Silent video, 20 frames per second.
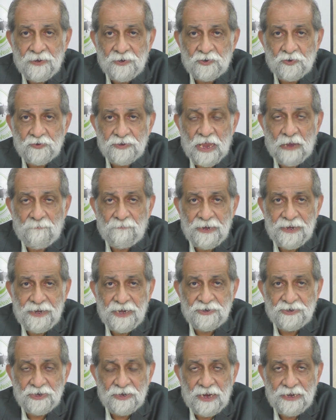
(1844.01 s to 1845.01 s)
So the
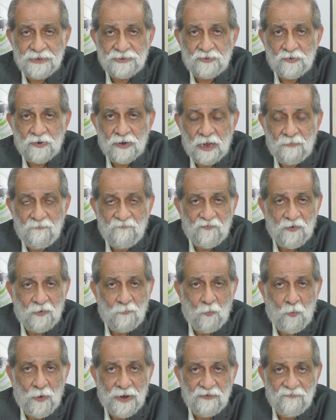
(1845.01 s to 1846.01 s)
application has to come
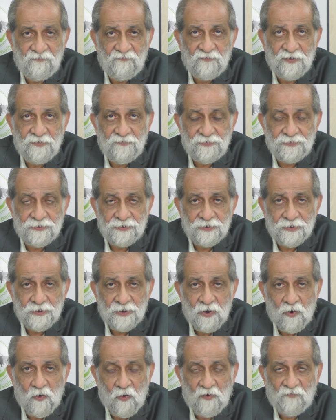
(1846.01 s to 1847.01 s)
from 1/5
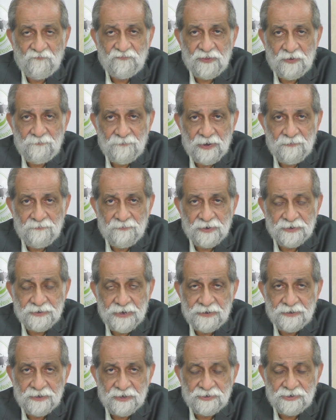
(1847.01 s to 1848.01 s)
of the members,
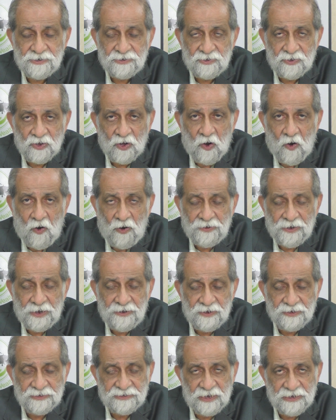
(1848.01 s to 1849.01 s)
and this is not
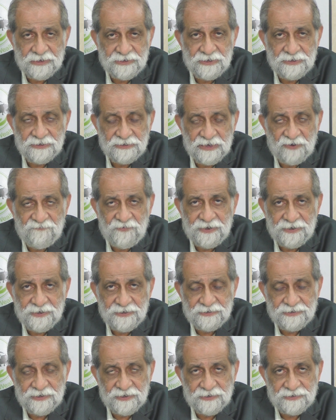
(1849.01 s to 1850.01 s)
under section
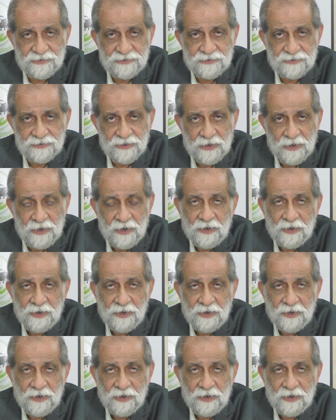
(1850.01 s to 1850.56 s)
76.